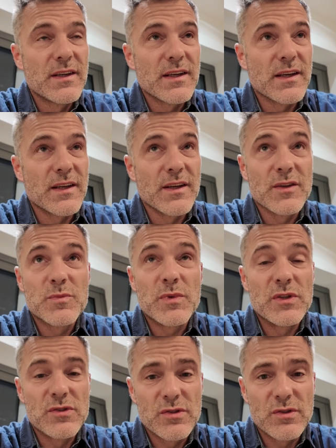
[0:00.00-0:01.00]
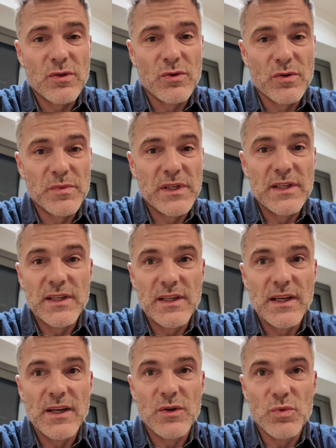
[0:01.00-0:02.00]
And it's been storming
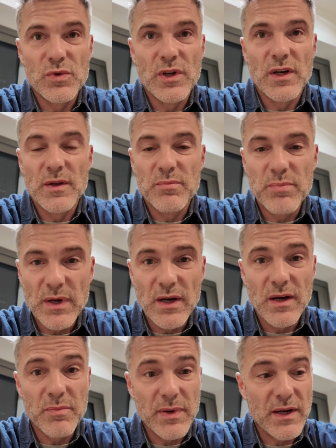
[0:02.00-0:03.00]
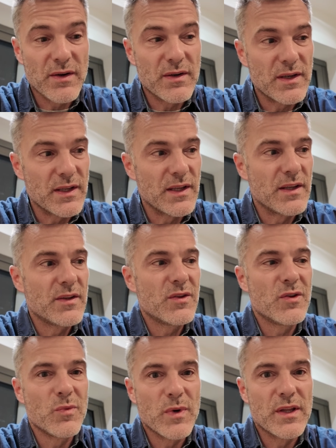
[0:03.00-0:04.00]
Lilian all night, but apparently
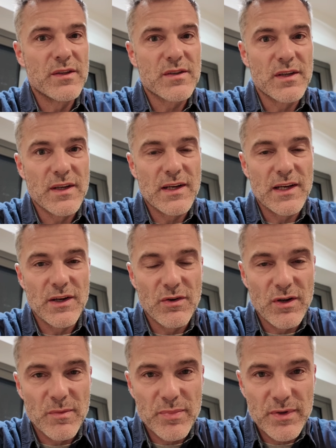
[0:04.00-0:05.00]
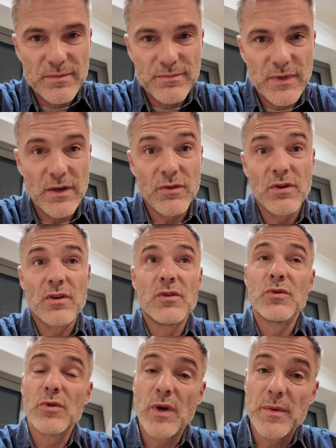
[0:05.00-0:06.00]
the weather's going to clear up. I've got to go
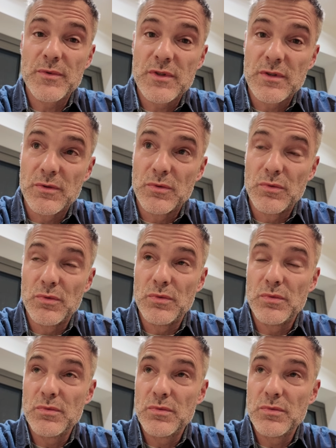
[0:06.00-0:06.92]
all the way up to